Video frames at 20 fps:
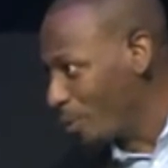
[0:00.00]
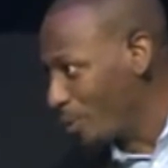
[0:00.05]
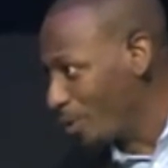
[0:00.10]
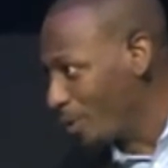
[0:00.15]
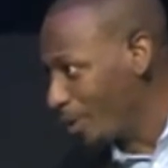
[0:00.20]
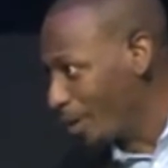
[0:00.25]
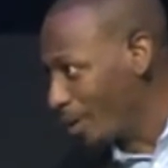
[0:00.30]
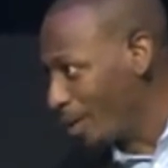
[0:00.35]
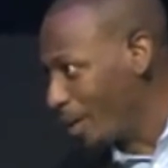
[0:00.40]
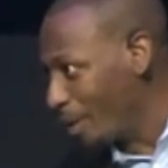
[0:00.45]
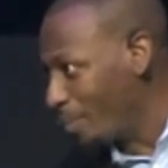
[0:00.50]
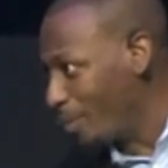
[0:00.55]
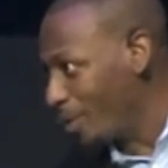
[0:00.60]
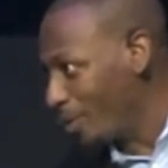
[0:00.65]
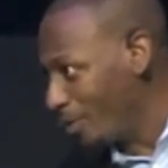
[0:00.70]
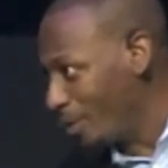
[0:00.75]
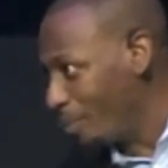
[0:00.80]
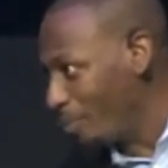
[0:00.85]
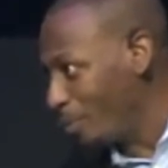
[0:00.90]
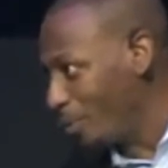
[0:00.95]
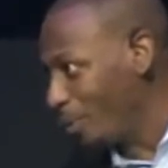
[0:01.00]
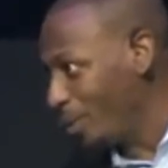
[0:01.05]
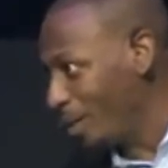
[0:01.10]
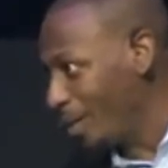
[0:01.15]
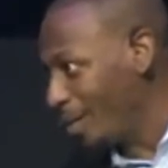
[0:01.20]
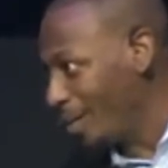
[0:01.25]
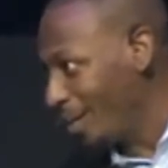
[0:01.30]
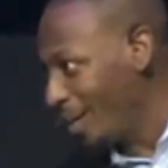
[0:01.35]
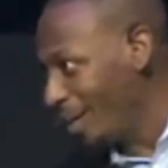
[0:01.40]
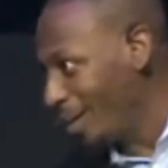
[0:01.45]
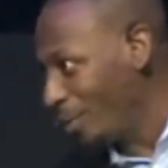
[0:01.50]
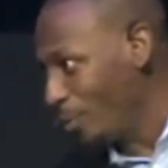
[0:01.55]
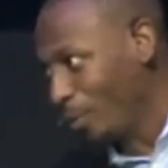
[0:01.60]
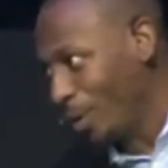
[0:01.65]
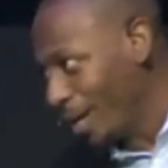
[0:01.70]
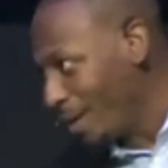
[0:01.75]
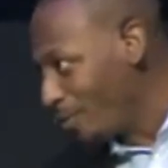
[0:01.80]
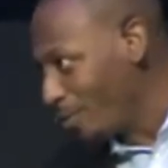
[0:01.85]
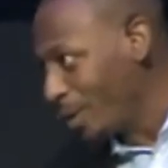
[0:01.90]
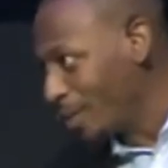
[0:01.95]
than a cup, a thimble, and
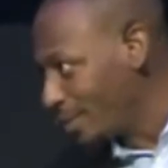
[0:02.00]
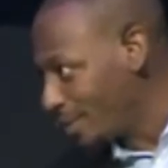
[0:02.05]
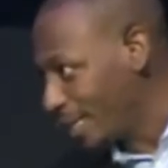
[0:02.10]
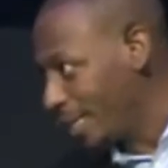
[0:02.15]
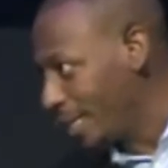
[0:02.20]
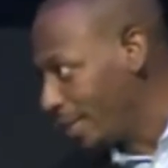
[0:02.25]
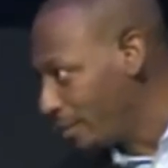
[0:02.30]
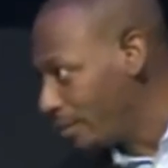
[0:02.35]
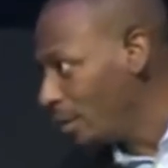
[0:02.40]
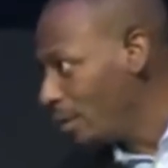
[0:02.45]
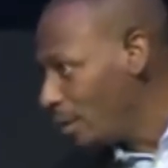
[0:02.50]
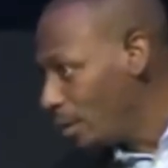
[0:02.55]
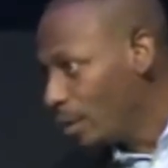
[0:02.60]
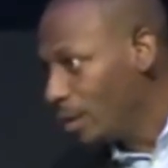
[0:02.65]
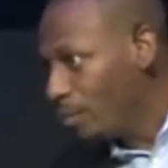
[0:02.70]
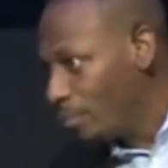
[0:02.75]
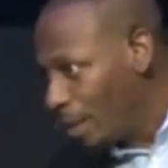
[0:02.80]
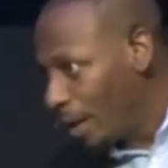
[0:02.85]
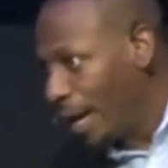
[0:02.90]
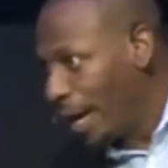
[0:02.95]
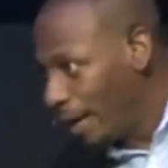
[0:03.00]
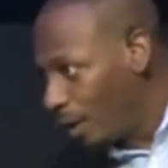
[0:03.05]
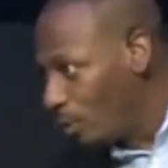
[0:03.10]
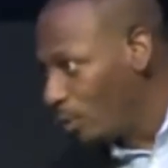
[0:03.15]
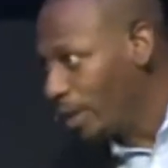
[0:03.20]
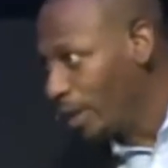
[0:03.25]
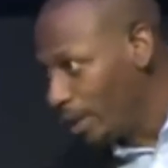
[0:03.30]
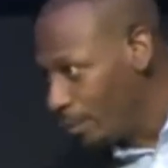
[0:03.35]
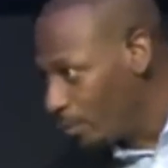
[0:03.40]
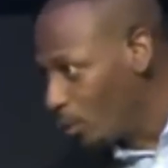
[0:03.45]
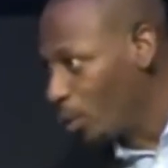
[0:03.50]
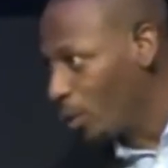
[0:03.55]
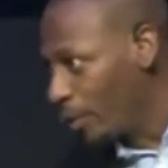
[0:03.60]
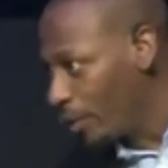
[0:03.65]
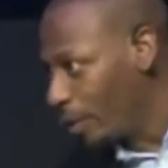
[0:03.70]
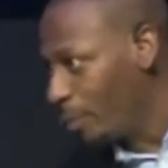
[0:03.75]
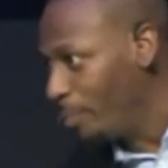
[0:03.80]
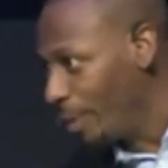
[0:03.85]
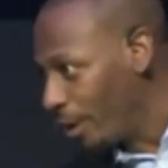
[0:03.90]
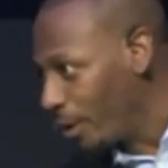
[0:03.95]
whatever I said, but I ain't going to get more
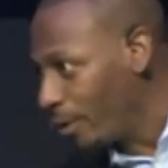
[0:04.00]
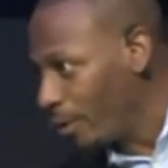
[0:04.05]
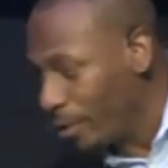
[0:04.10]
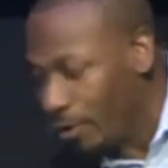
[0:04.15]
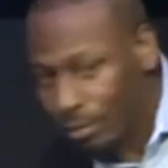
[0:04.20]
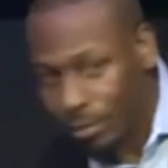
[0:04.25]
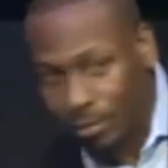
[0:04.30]
than a barrel.